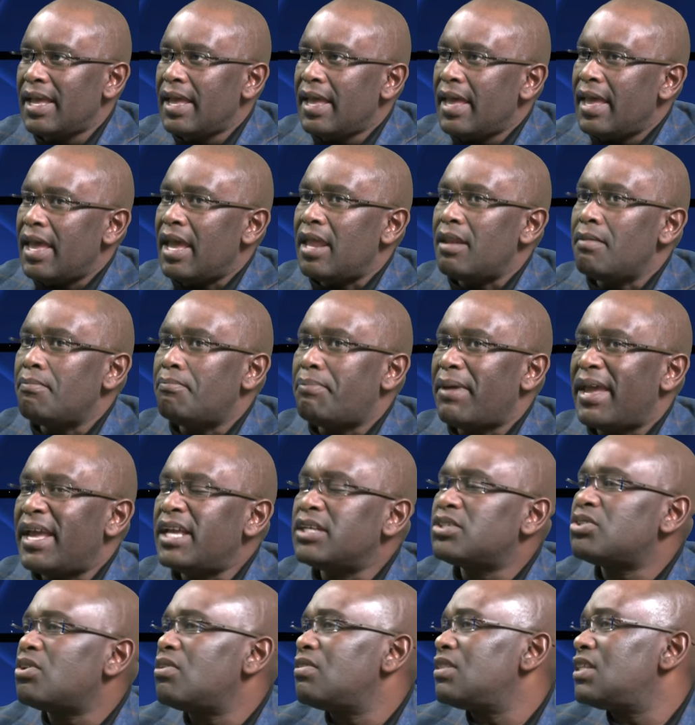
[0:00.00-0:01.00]
And
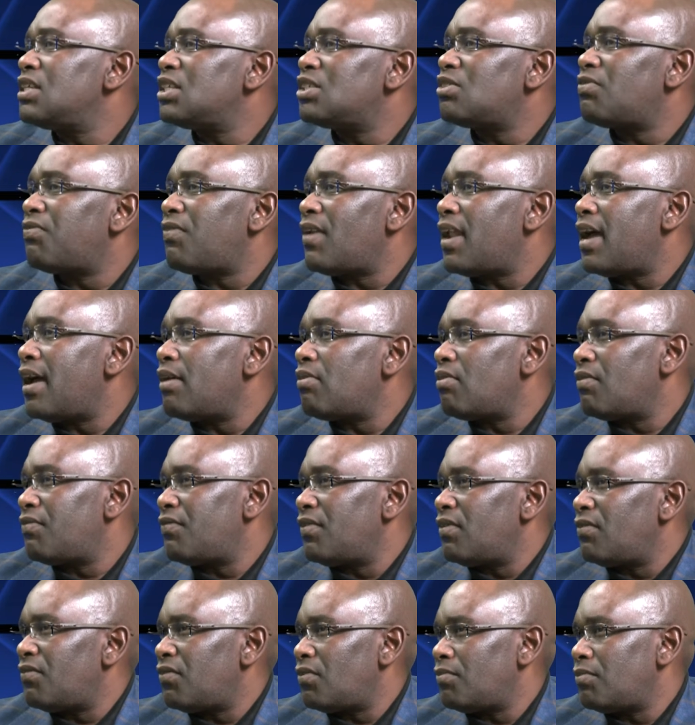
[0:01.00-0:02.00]
based on this flood of
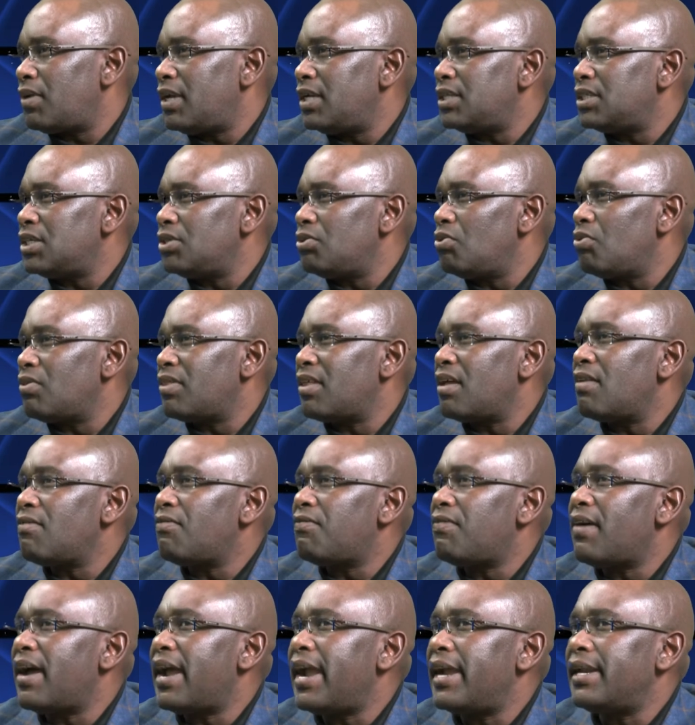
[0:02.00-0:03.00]
information, you then
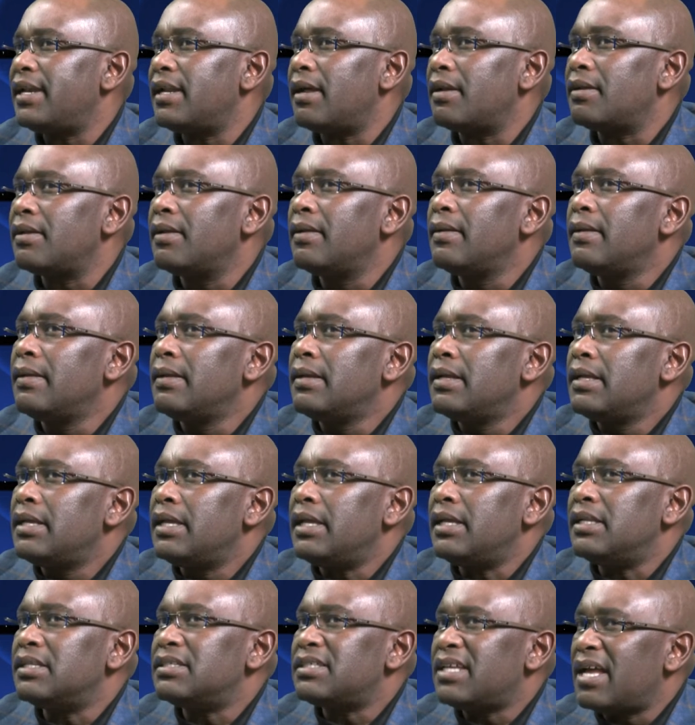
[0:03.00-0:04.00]
find that
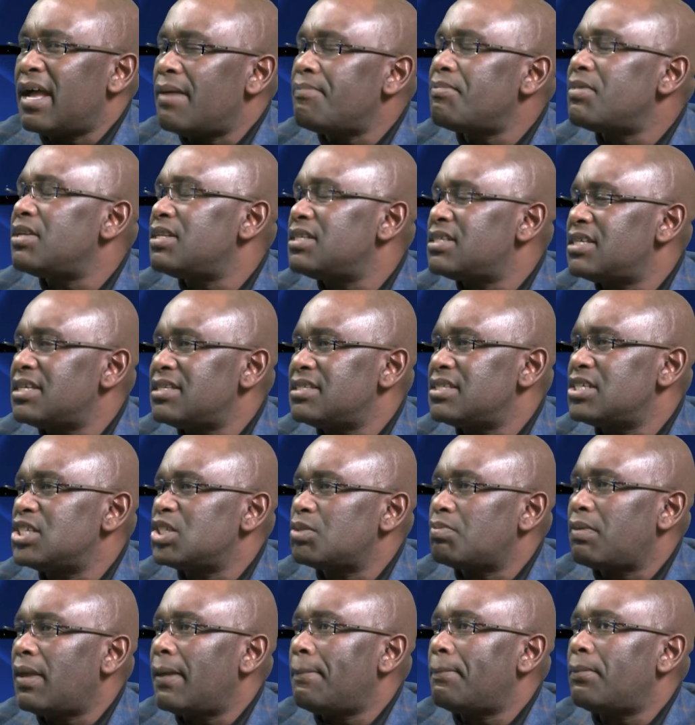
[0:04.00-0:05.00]
in some
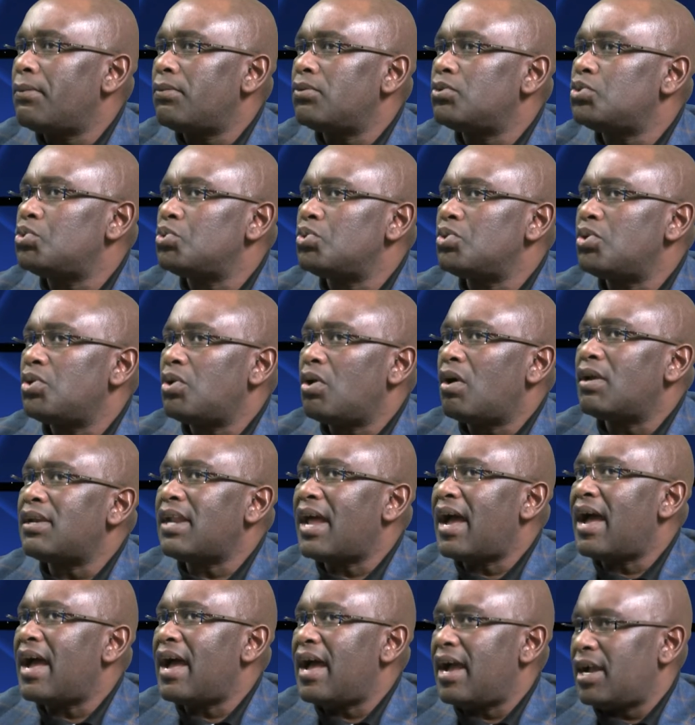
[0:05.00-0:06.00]
instances, people do
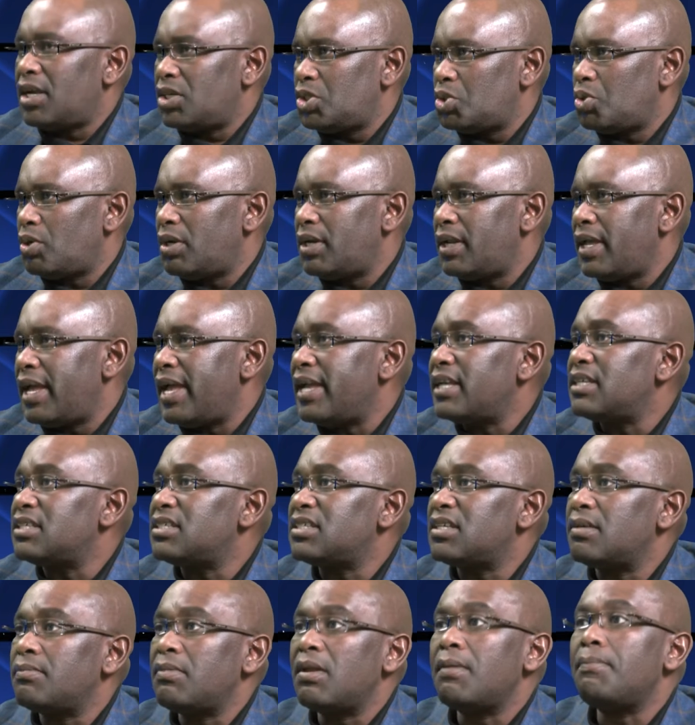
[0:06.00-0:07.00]
not actually
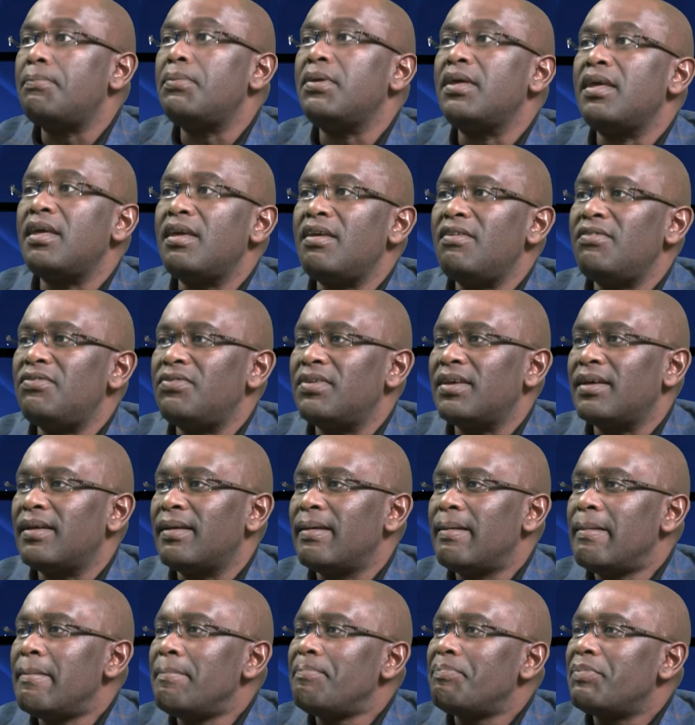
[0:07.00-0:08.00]
exhibit behavior
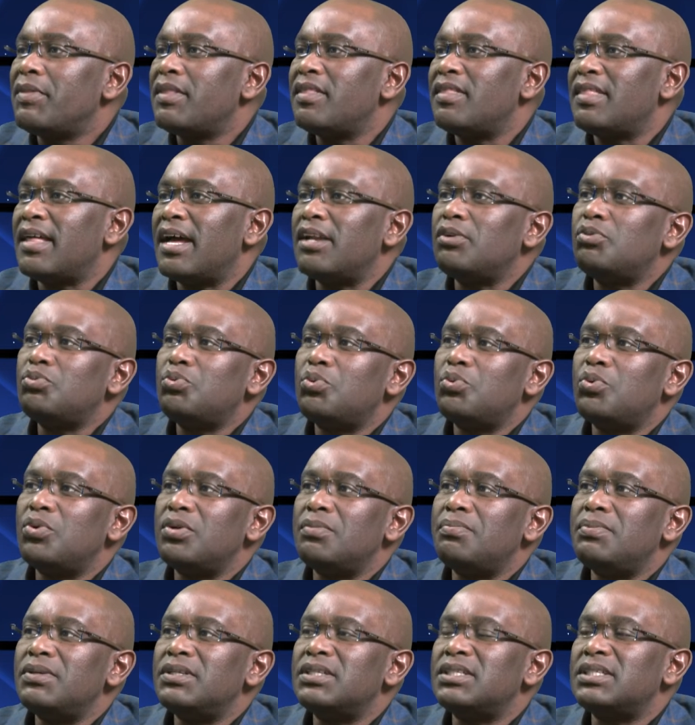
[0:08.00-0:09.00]
that
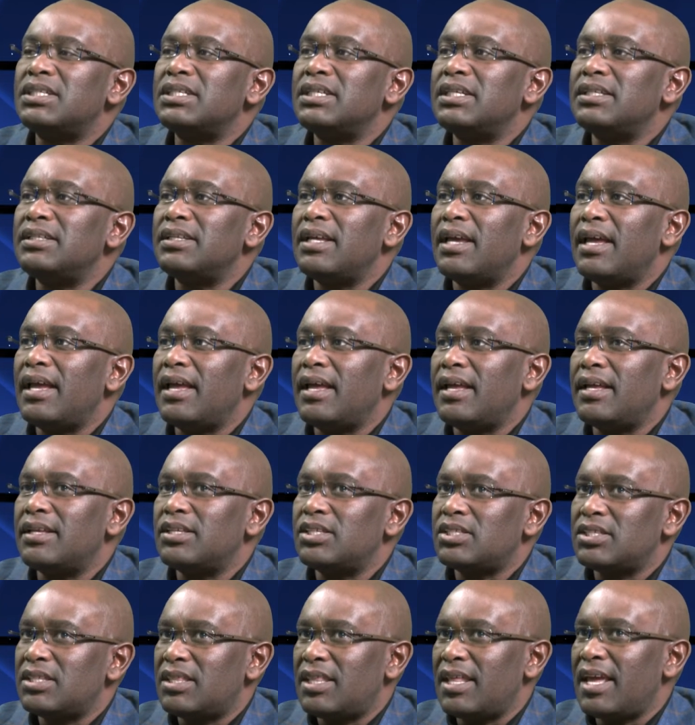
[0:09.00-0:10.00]
would be seen
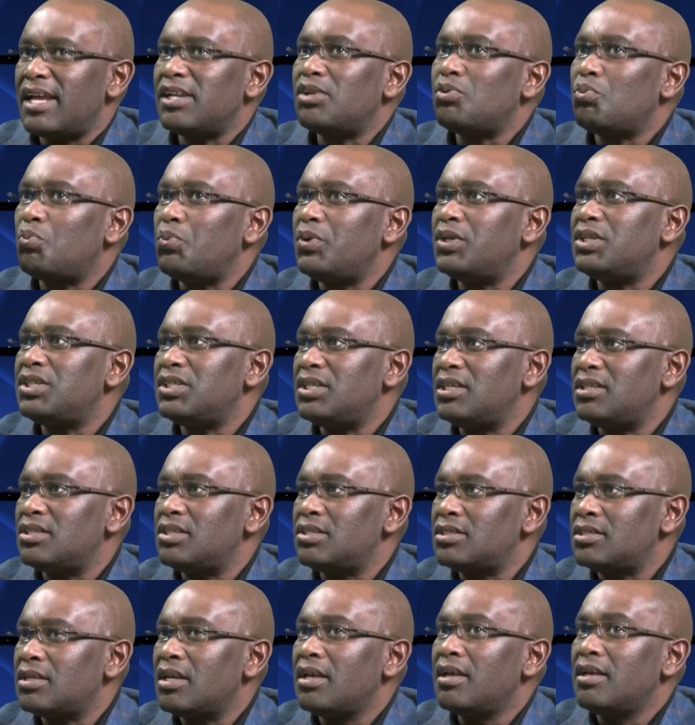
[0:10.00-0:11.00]
as that which
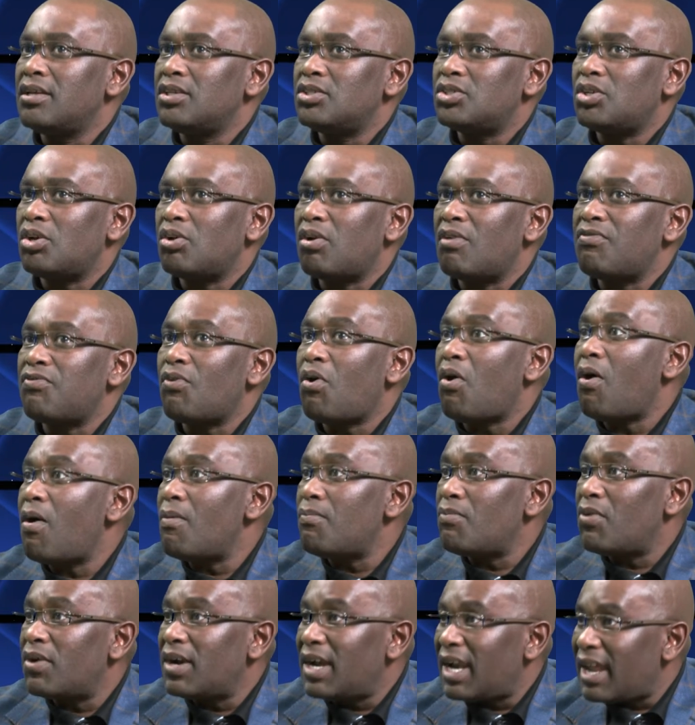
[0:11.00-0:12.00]
is sort of
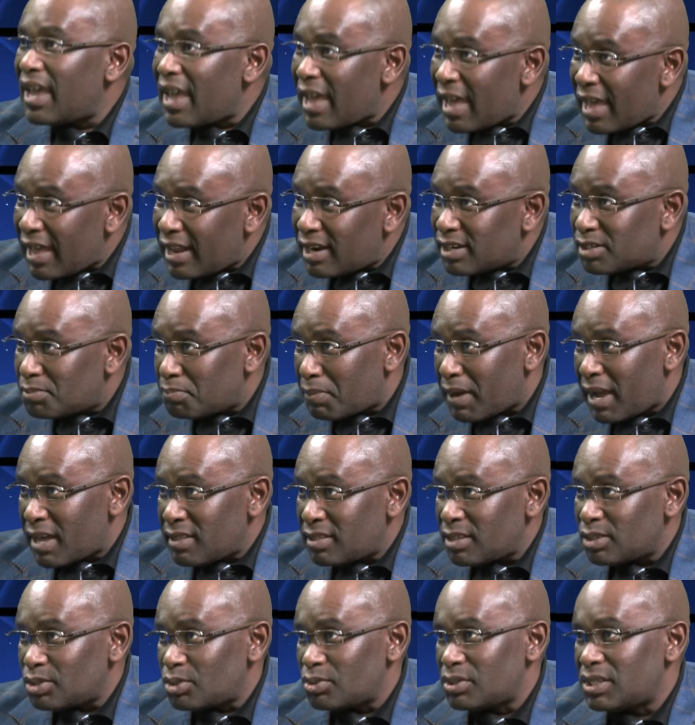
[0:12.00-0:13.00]
commonly held by
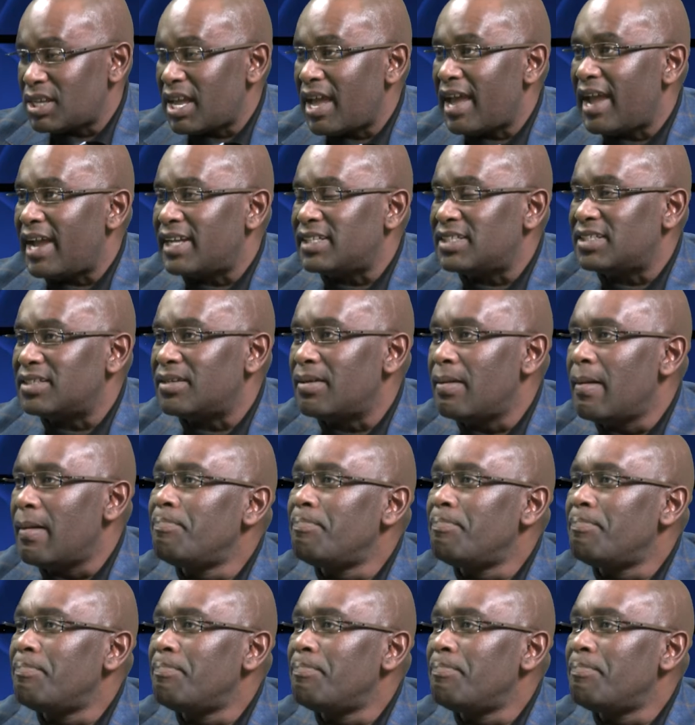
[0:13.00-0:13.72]
the society,